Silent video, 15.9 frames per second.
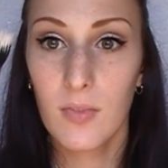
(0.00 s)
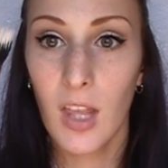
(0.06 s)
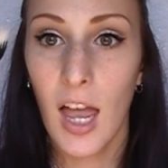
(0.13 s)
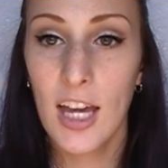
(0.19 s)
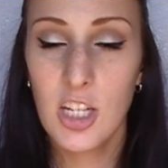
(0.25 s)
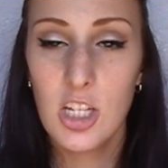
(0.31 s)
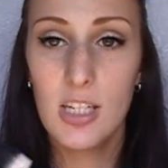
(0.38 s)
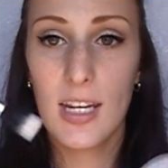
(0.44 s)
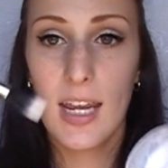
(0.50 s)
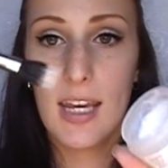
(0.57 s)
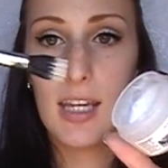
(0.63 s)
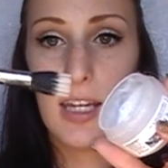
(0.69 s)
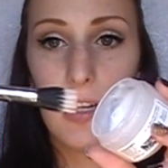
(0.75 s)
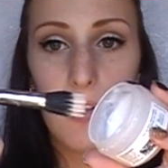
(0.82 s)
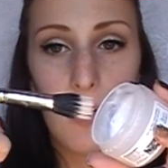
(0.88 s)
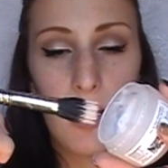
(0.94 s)
I just take
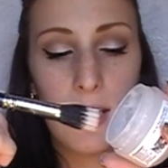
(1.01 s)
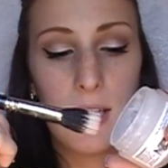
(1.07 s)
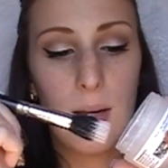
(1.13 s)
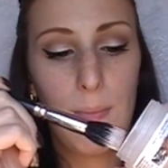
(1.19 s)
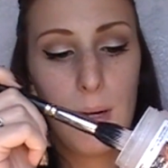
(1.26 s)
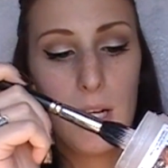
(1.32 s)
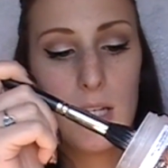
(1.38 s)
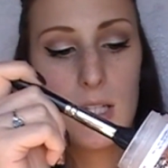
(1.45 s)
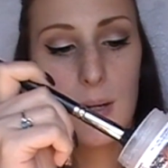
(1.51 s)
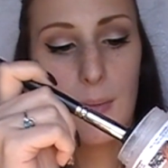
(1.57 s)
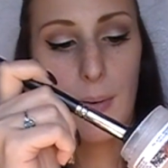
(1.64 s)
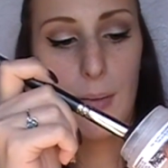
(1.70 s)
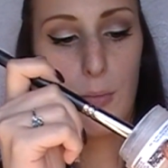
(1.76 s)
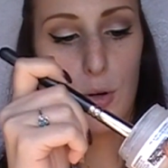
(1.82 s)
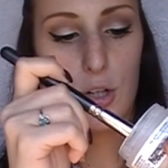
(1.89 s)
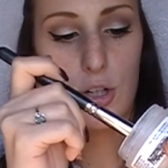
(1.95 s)
it and dip it into
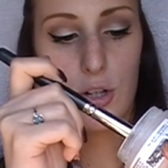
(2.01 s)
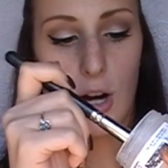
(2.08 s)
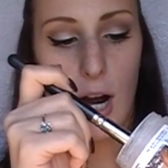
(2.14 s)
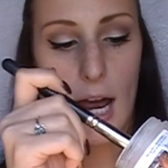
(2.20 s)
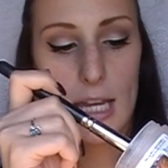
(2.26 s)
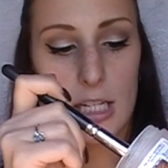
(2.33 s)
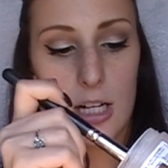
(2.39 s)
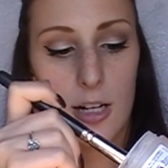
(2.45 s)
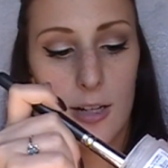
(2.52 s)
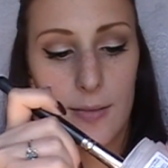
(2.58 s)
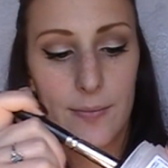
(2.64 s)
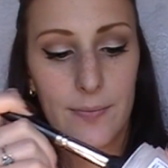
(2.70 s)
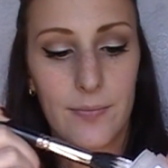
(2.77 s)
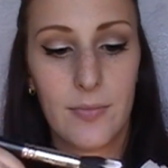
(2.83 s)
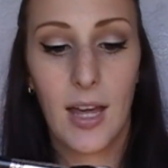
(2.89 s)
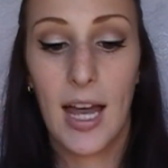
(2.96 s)
my moisturizer.
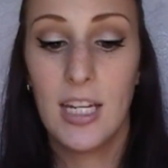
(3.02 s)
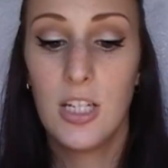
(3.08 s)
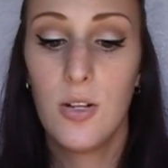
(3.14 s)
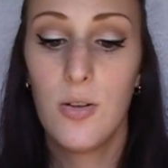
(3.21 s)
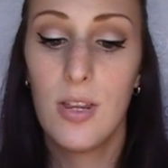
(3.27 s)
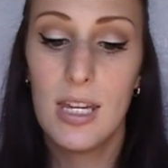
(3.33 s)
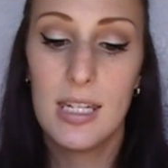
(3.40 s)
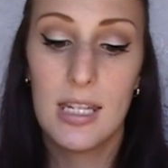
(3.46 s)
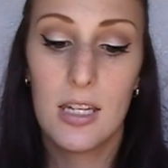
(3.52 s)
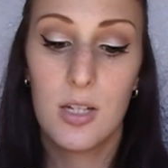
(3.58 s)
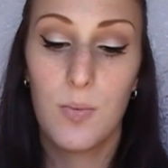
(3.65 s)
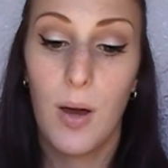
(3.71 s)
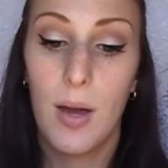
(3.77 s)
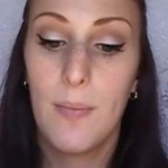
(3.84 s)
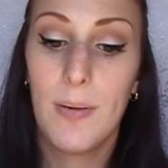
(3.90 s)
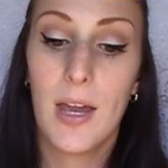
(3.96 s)
I do this
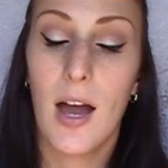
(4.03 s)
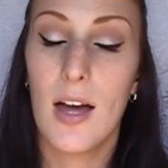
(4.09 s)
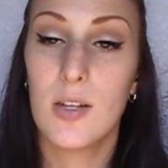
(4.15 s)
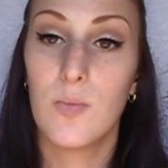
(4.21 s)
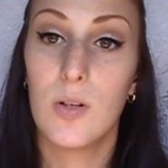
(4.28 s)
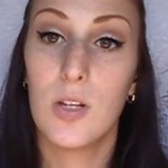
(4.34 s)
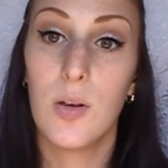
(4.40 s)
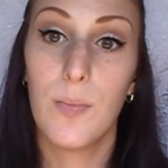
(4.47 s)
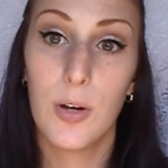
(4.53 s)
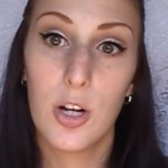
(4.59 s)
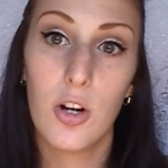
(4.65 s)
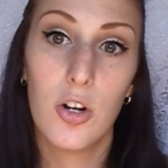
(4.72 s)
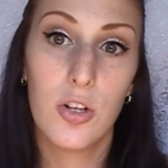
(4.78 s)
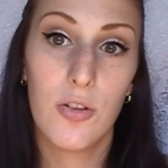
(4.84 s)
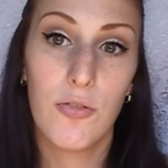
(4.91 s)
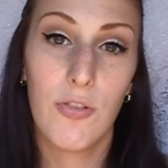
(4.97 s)
way because when you put it
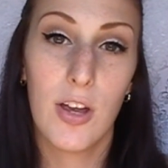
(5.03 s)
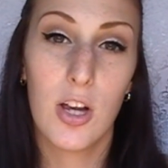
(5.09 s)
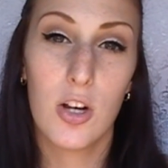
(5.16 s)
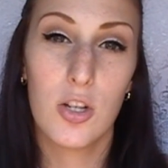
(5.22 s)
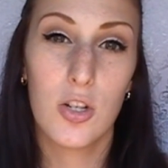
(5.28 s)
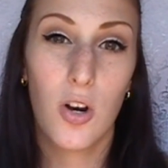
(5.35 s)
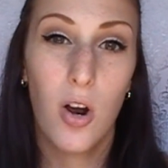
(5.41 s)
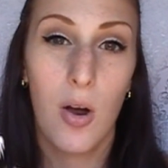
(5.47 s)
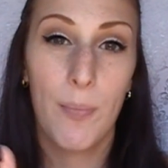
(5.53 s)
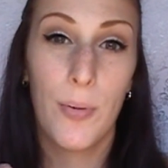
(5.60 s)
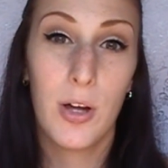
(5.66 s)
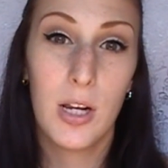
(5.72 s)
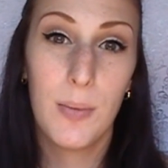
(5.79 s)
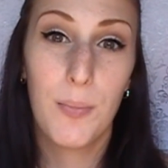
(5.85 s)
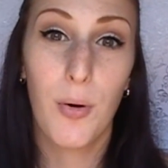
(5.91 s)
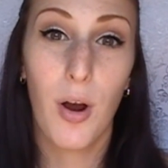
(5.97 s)
on your fingers, you're
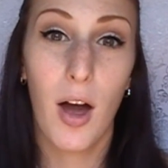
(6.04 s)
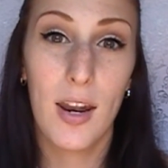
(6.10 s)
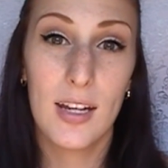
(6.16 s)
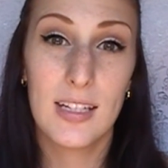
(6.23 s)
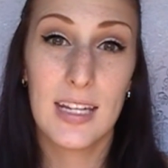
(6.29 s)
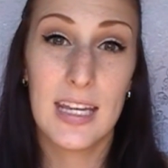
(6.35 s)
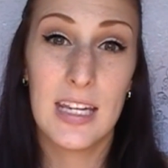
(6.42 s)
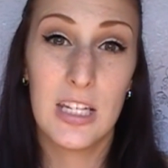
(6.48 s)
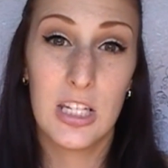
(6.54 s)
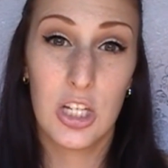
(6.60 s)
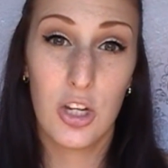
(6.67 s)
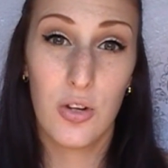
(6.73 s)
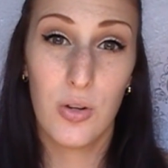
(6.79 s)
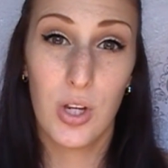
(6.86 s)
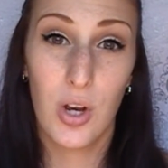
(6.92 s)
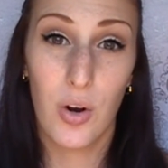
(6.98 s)
putting product into
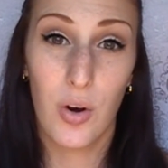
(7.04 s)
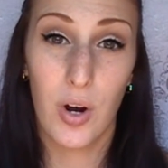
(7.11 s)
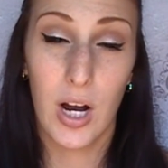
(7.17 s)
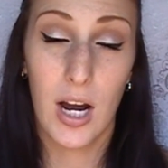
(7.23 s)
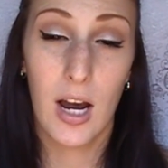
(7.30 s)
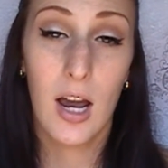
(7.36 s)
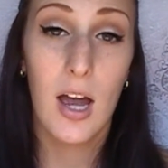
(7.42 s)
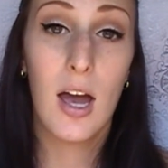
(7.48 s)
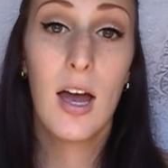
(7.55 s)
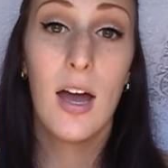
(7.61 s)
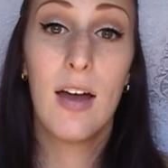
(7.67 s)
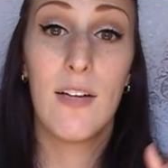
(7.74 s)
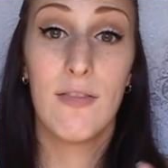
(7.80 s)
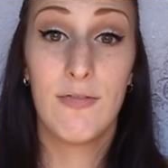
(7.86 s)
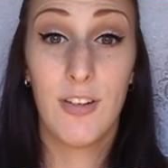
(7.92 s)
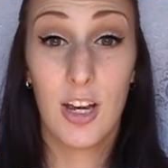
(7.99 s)
your
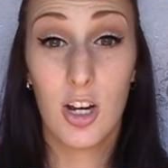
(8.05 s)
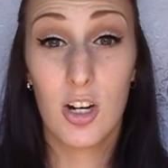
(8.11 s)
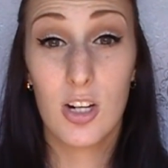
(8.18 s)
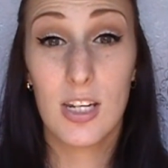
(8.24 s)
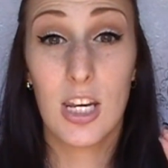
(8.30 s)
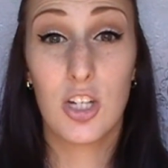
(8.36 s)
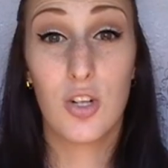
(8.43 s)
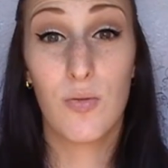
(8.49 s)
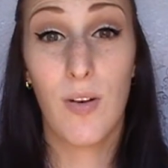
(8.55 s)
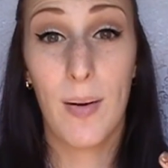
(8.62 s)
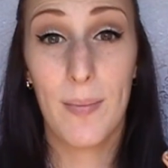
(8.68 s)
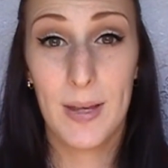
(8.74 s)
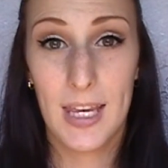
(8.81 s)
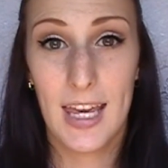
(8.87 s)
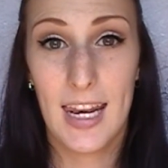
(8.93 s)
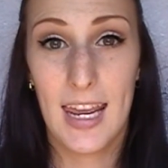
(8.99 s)
fingers as you're
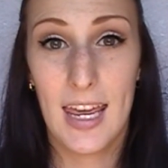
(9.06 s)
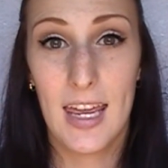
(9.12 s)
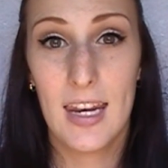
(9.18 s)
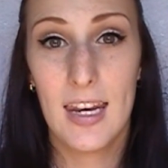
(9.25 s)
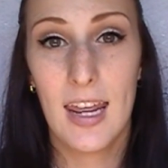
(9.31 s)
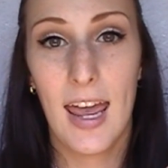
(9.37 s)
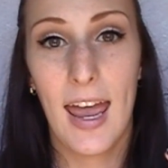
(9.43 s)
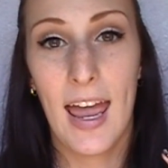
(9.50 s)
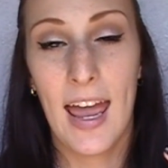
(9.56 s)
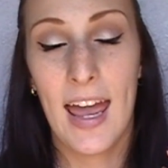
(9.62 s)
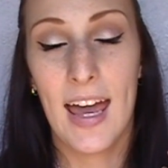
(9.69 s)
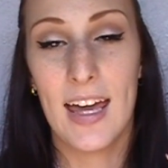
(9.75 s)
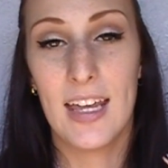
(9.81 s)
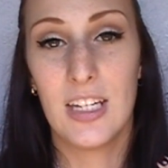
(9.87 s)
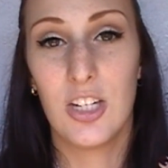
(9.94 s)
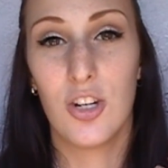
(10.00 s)
rubbing it in,
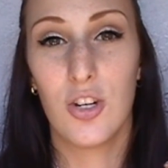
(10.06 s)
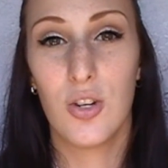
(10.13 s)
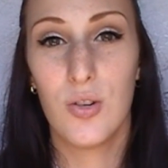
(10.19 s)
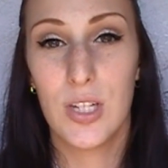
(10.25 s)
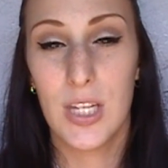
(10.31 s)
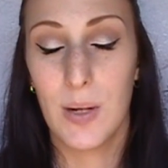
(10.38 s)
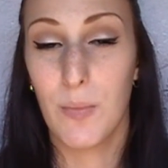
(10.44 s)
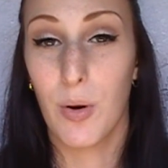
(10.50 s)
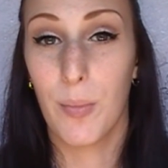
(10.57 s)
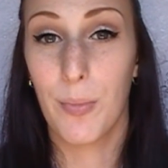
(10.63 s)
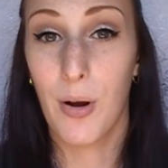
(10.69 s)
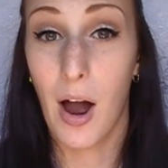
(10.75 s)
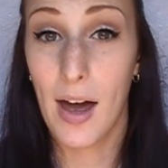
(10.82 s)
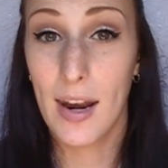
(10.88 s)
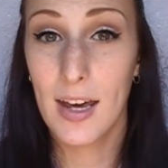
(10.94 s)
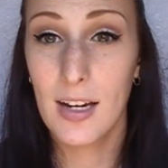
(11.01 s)
and you're using more
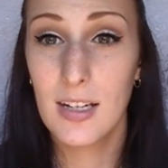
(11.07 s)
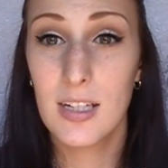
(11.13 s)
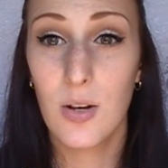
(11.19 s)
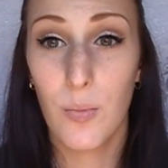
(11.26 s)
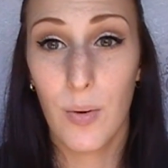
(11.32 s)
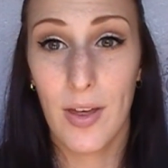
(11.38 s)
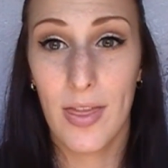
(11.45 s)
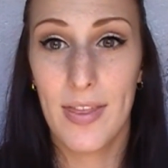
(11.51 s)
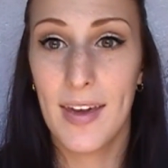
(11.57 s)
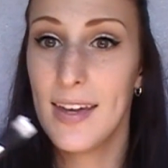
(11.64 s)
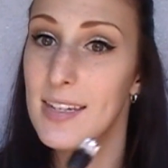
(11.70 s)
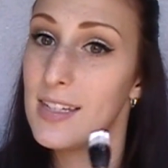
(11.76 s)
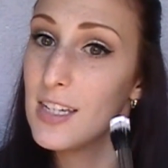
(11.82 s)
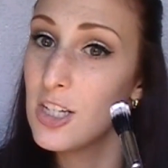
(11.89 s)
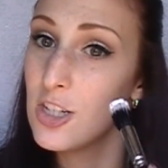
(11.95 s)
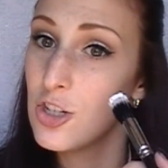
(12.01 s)
product, where
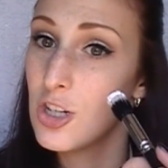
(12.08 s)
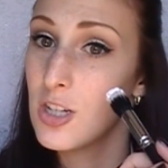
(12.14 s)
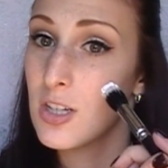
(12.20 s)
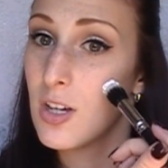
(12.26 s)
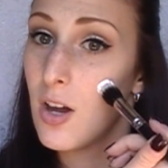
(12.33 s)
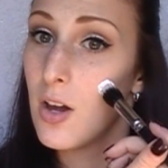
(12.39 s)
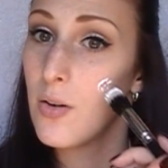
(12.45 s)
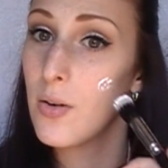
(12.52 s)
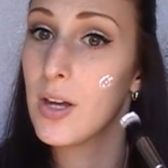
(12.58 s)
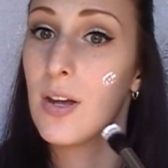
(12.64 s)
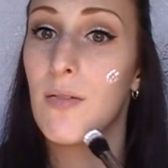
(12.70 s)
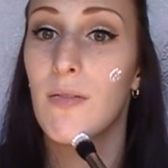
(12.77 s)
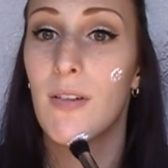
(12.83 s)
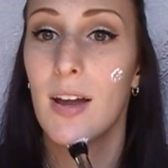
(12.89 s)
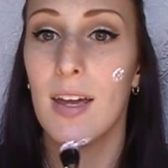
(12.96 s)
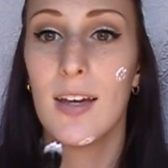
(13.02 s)
this is just going
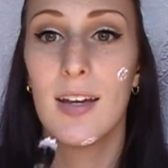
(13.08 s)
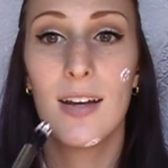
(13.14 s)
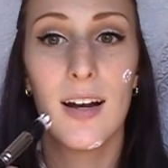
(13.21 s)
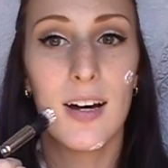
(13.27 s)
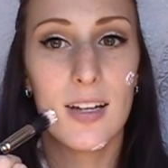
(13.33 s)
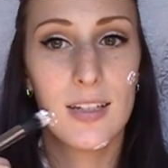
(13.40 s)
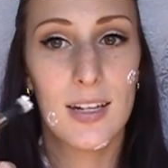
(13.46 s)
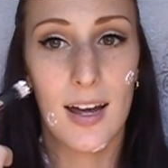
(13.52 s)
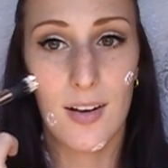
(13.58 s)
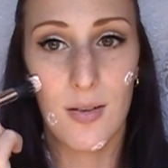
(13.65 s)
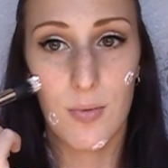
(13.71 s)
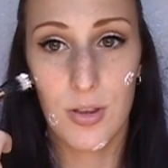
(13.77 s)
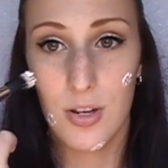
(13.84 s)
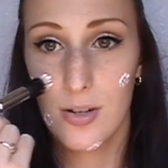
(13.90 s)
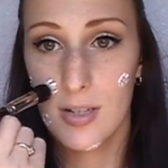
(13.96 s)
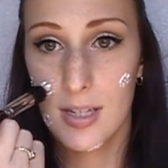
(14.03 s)
right in contact
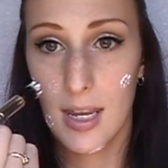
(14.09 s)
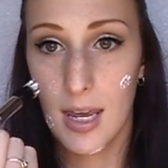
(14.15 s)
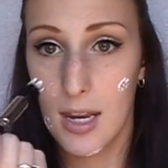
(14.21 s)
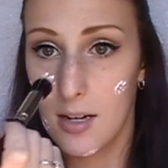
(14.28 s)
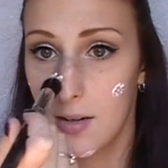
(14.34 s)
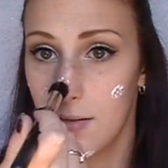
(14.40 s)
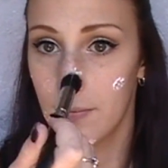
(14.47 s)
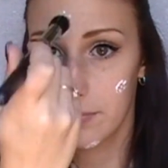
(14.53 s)
with your skin.